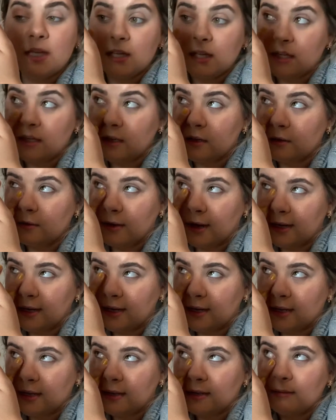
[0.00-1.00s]
Cute. I need
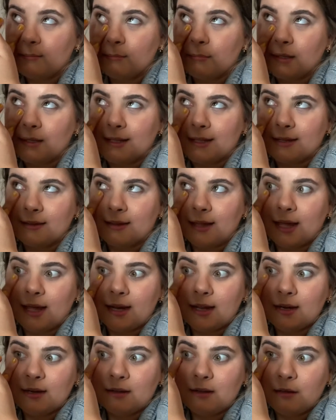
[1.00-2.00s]
to blend that
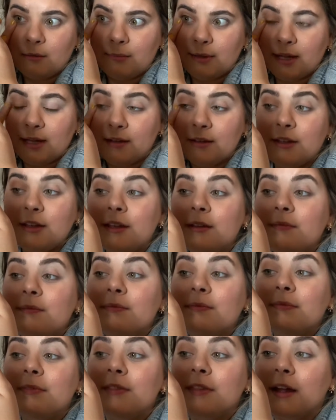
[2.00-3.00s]
in a little bit.
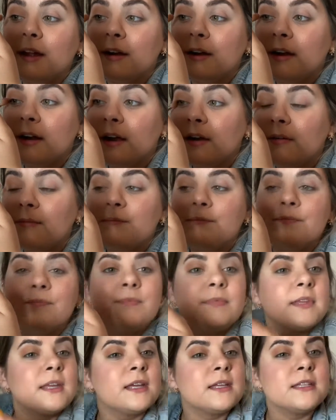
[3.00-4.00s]
There we go.
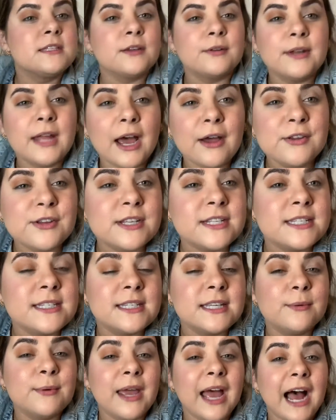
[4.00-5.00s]
So now you can
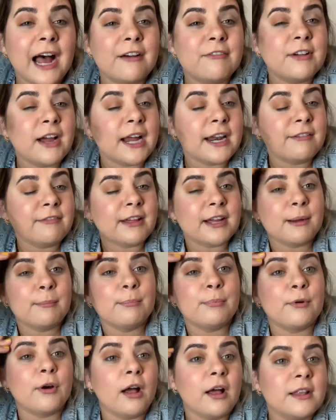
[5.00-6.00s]
see we have kind of like a
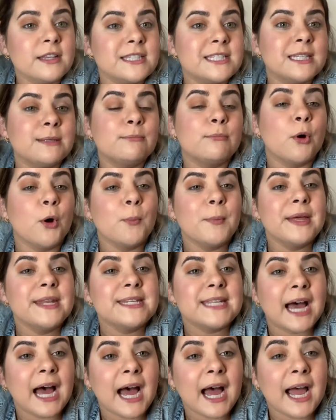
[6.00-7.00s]
bronzy moment
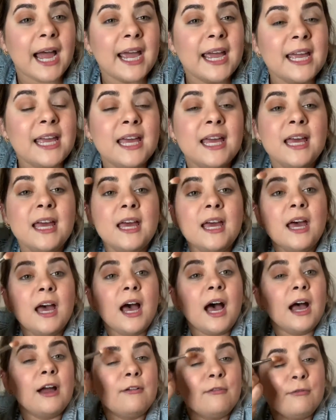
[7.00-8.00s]
eye.
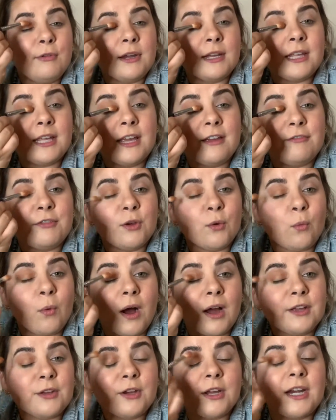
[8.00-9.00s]
Really, if you
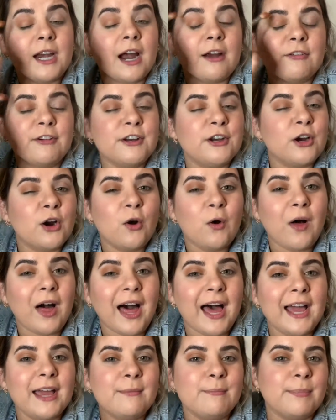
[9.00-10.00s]
want, you could cover your whole
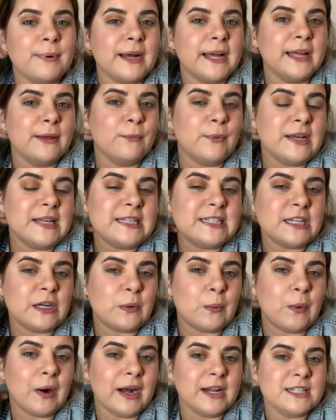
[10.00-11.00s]
eye, but we still
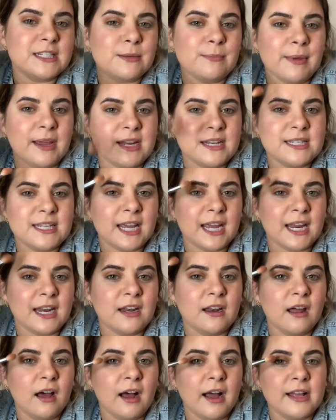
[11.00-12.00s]
want to maintain
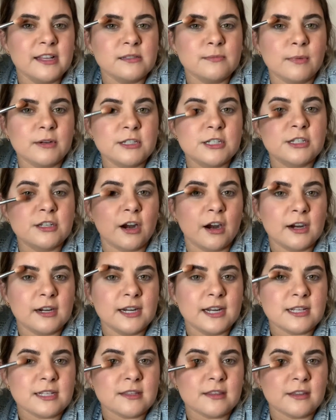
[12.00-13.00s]
not as much
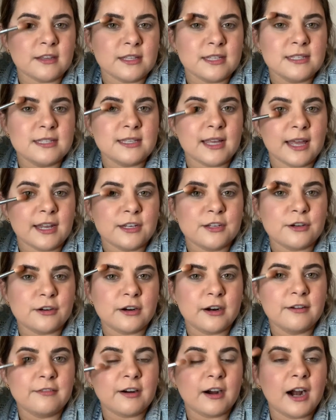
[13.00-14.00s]
darkness in the
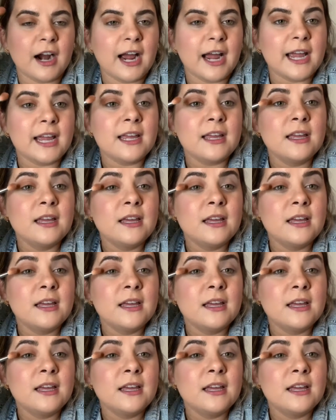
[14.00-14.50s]
center of our eye.